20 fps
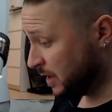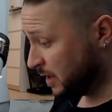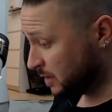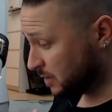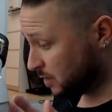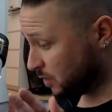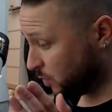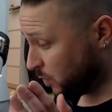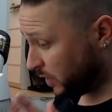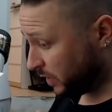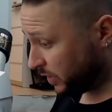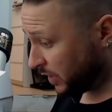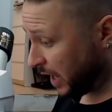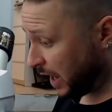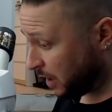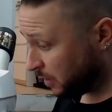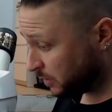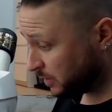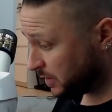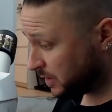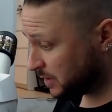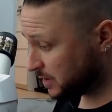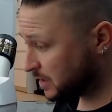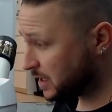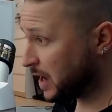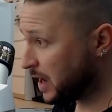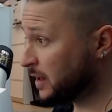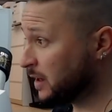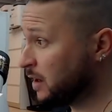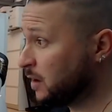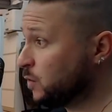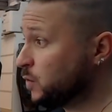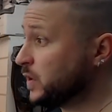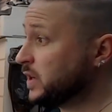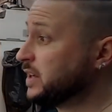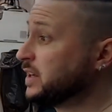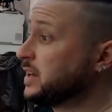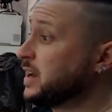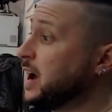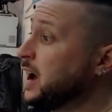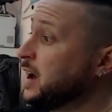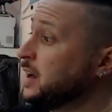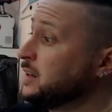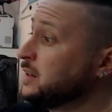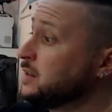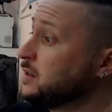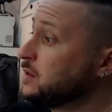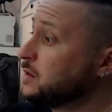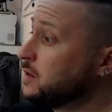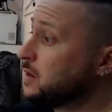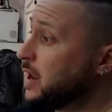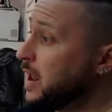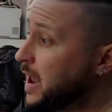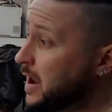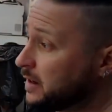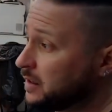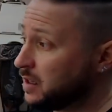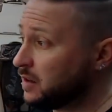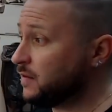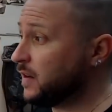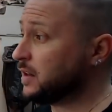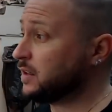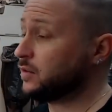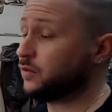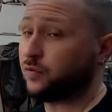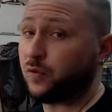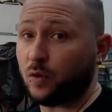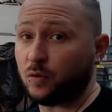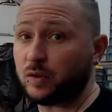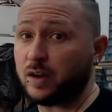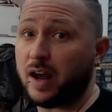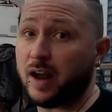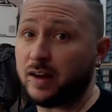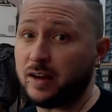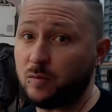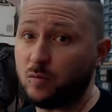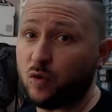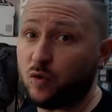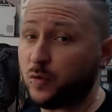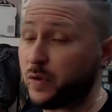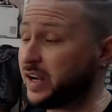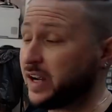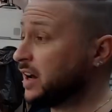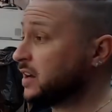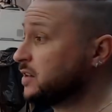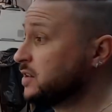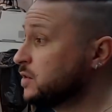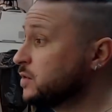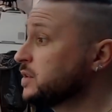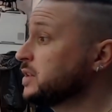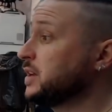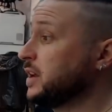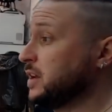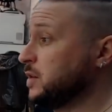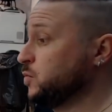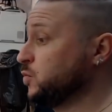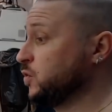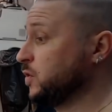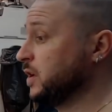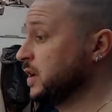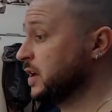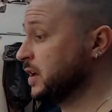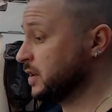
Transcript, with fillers: So without these data, we can't activate the phone anymore, we can't use it anymore.